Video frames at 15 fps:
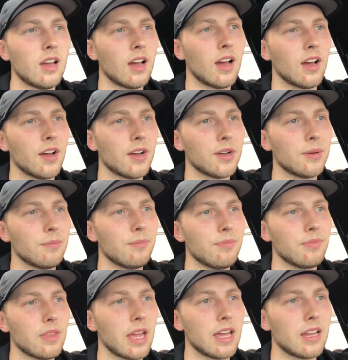
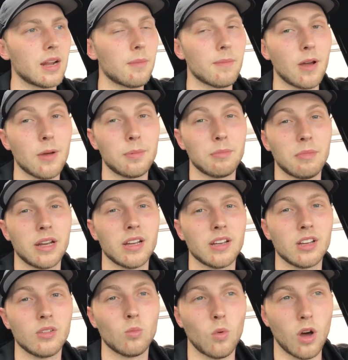And I'm upping
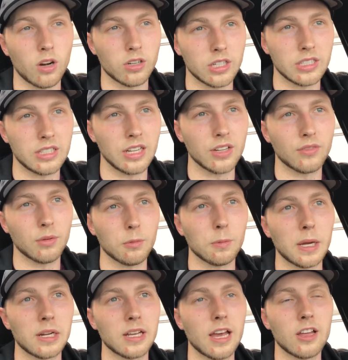my water intake from
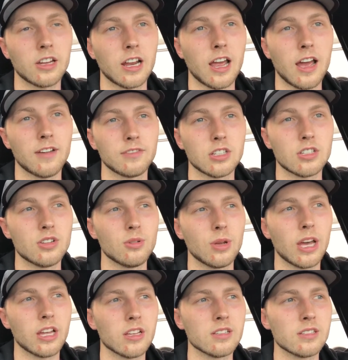about 1.5 gallons to 2
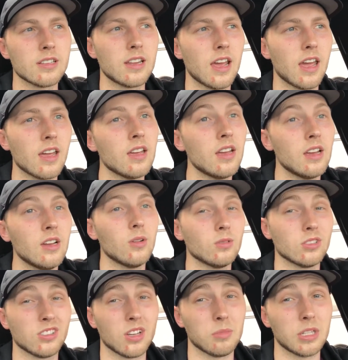gallons a day,
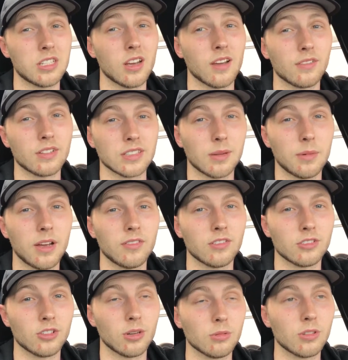which is gonna be tough because I'm
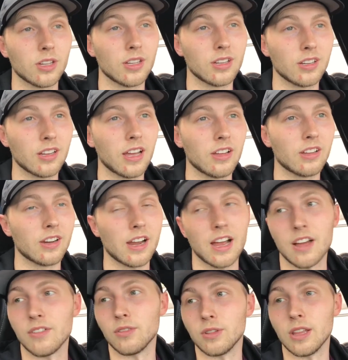having trouble getting 1.5
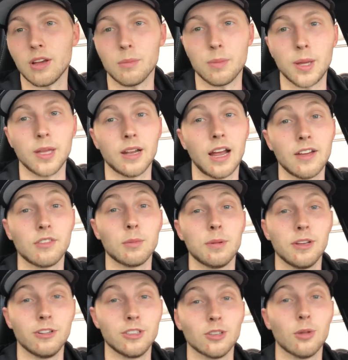gallons without peeing. I have to
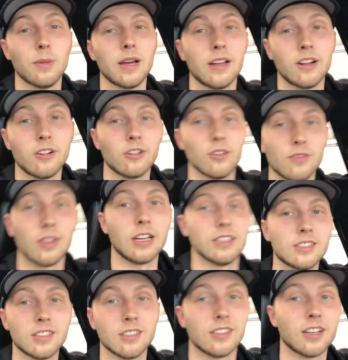pee so bad. I don't know if you
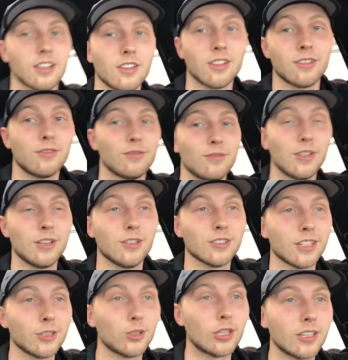guys can tell the video's
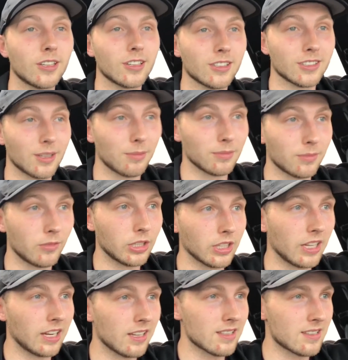like shaking because I'm
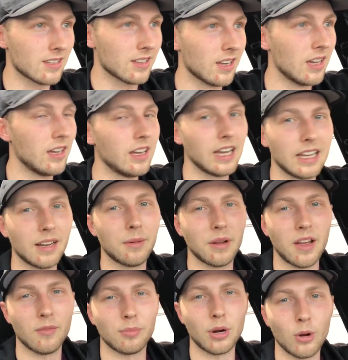really antsy and I
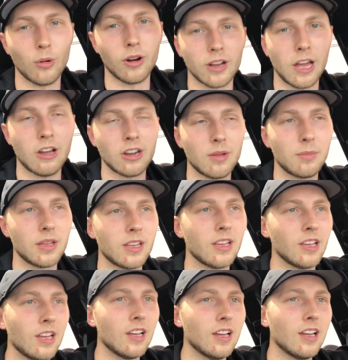have pre-workout in me.
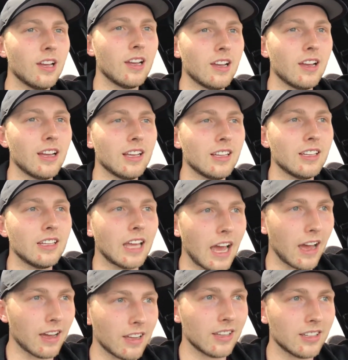
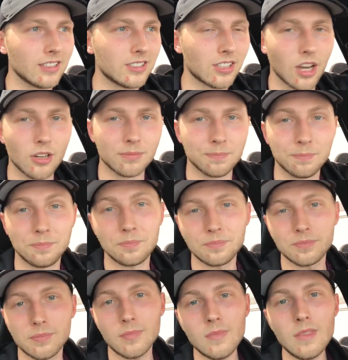Yeah, so
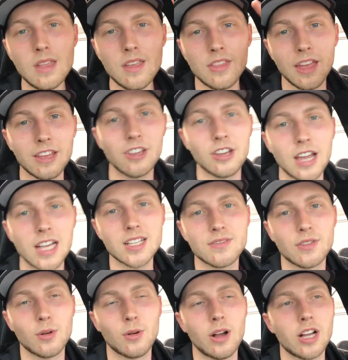thank you guys
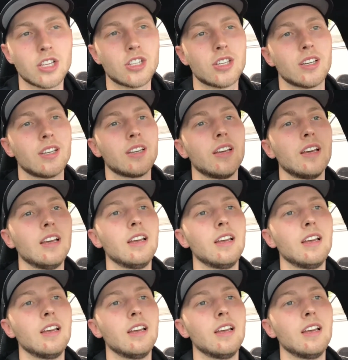for watching.